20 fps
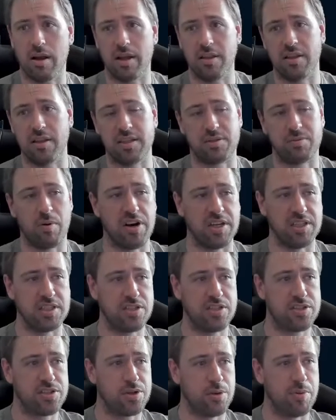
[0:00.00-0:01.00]
This one
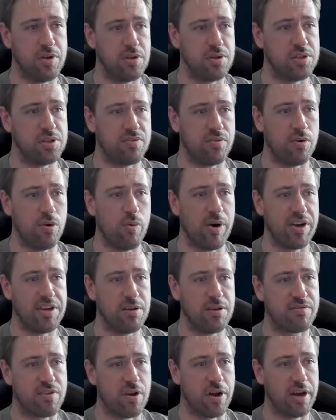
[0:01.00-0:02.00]
is super useful when
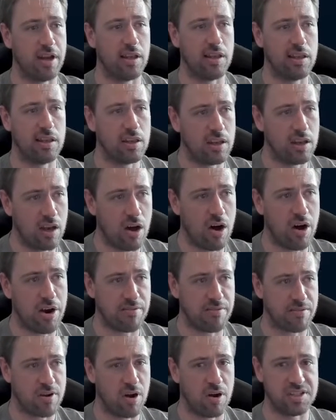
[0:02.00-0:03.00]
you've got a lot
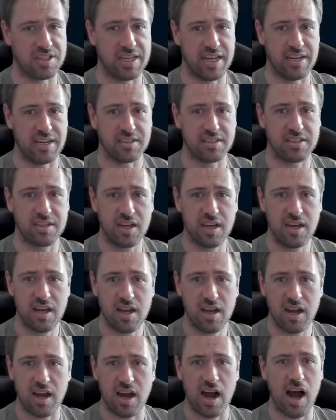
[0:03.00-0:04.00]
of content.
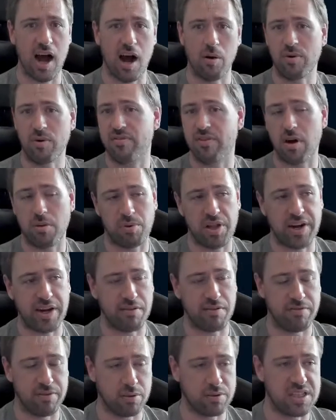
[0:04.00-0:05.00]
We've got plenty
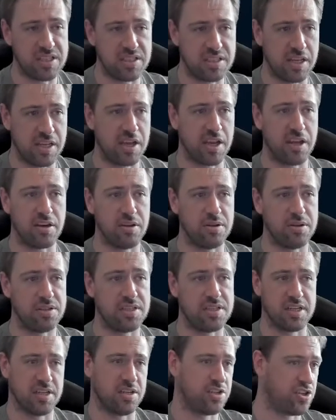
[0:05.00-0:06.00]
of filters that you can use
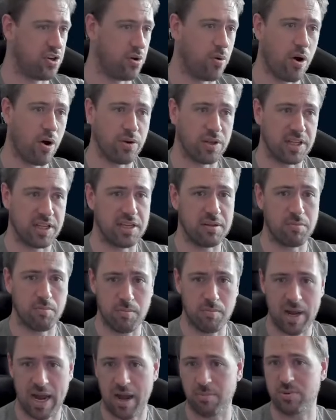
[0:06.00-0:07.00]
to show only
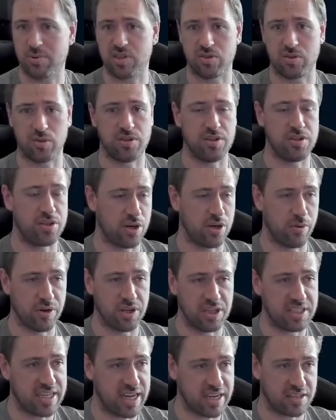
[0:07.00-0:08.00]
maps or to show
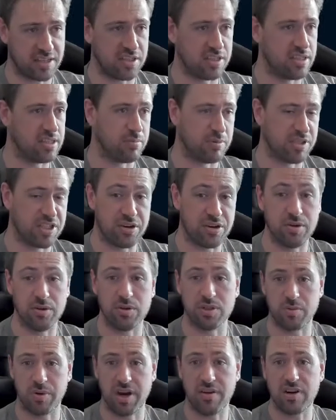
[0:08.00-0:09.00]
only textures,
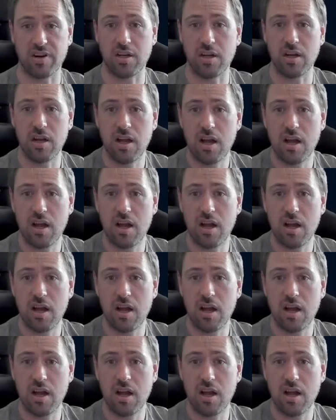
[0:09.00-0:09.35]
materials, whatever.